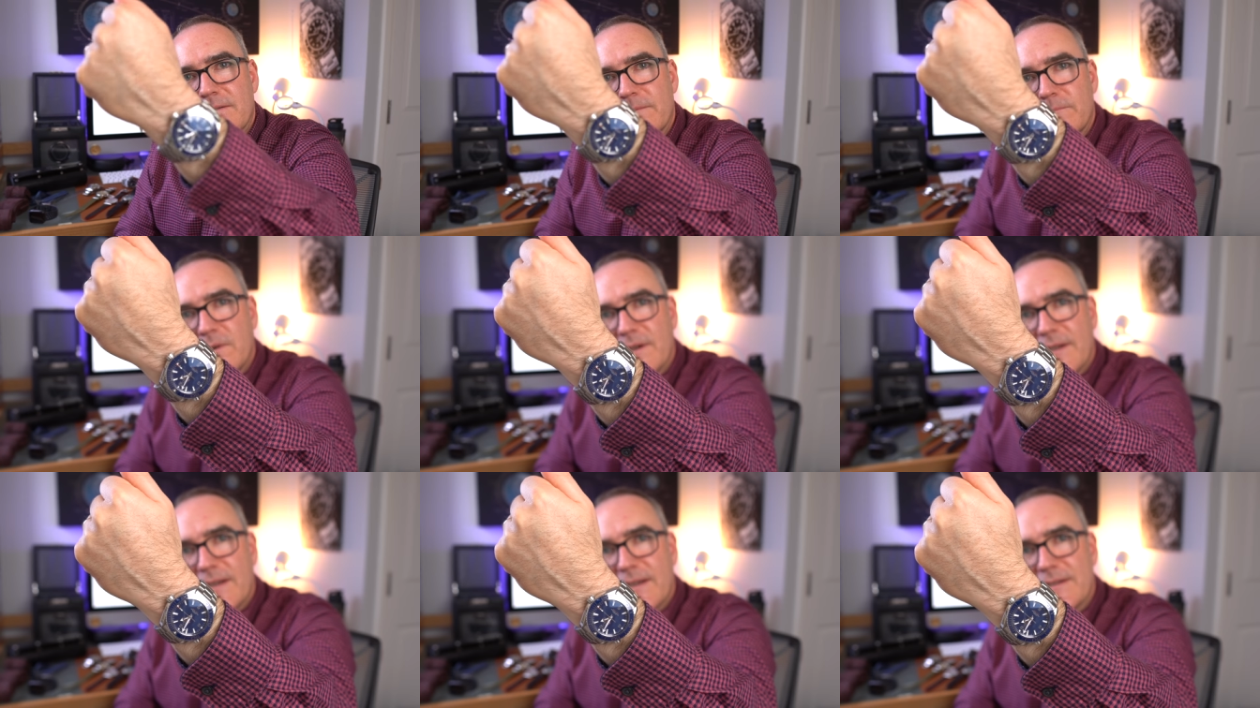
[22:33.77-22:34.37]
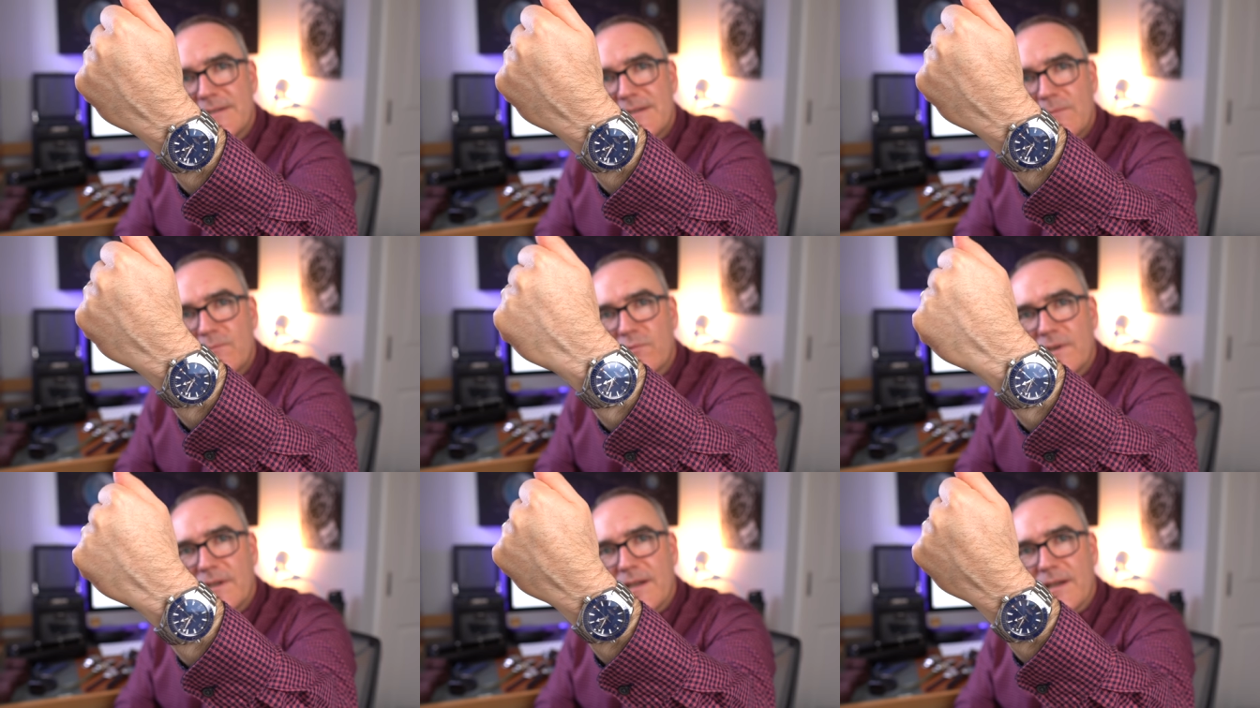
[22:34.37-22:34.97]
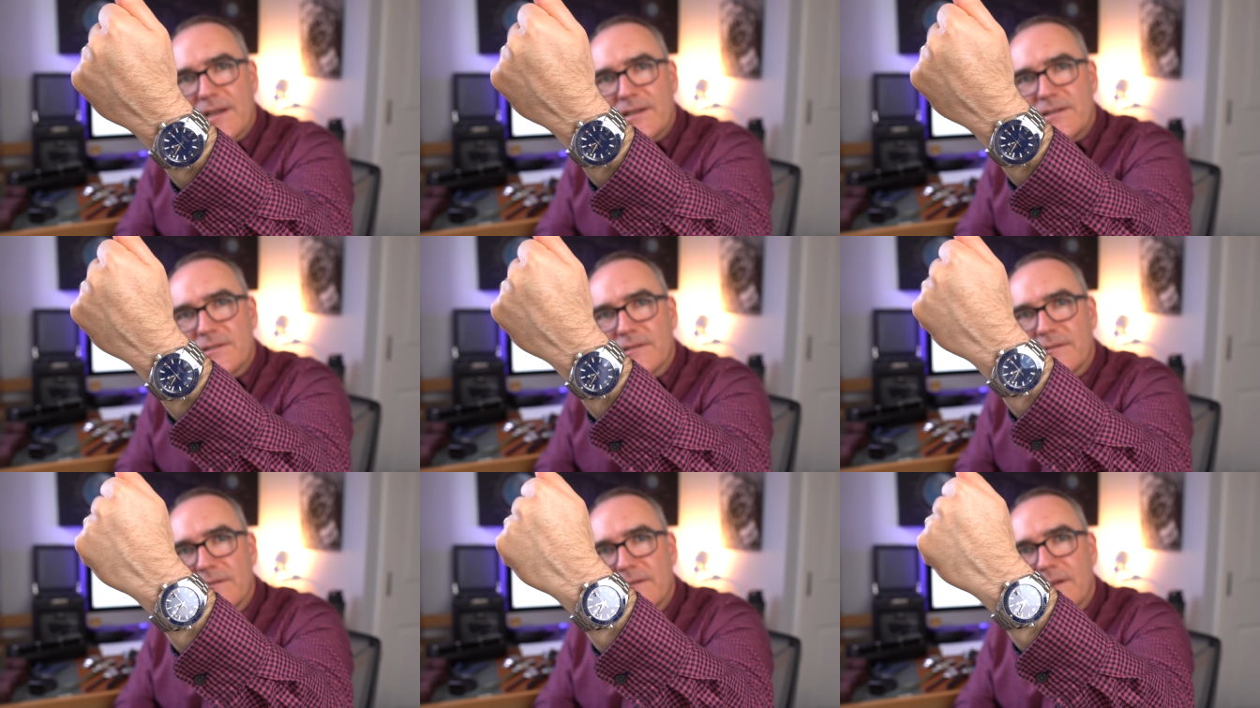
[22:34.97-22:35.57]
my contemporary
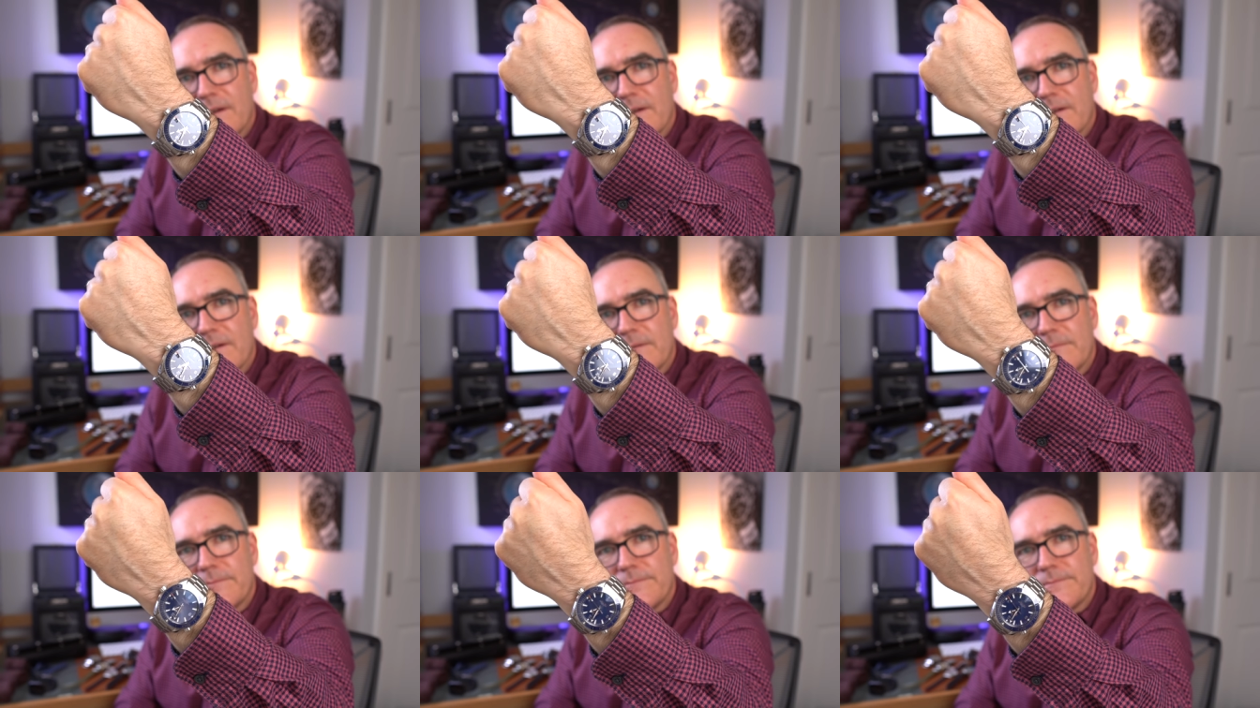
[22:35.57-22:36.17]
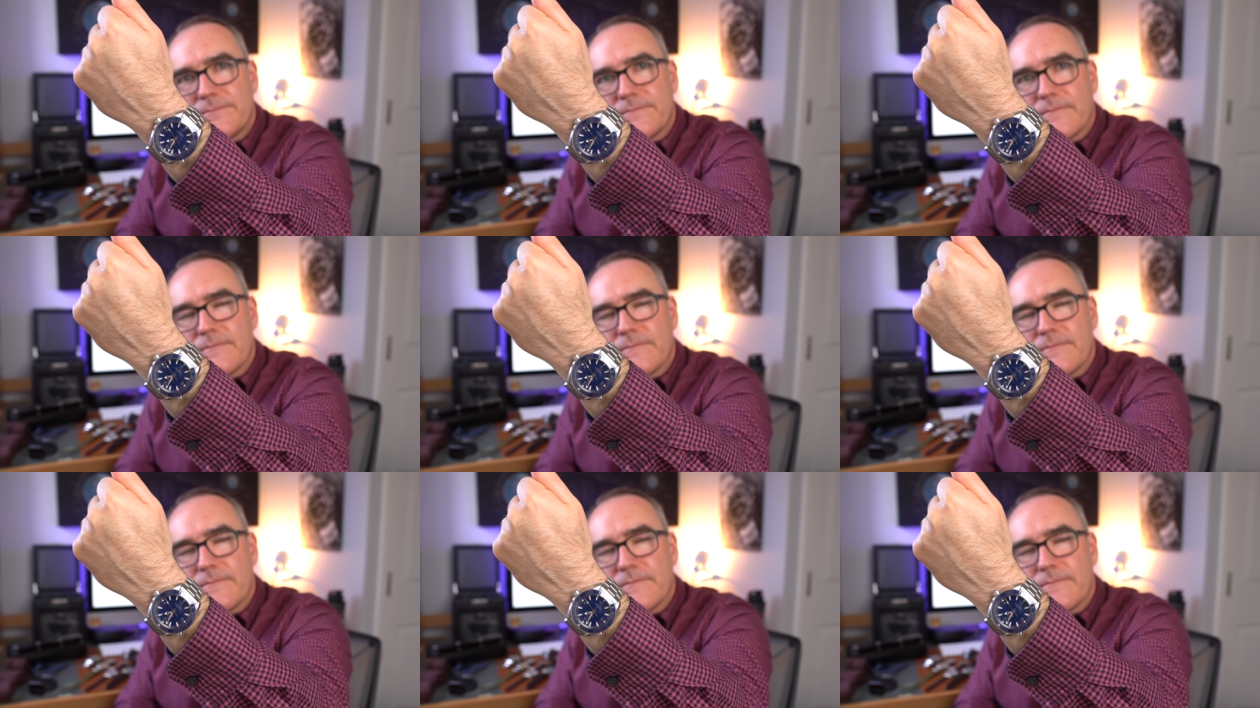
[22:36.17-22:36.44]
collection um,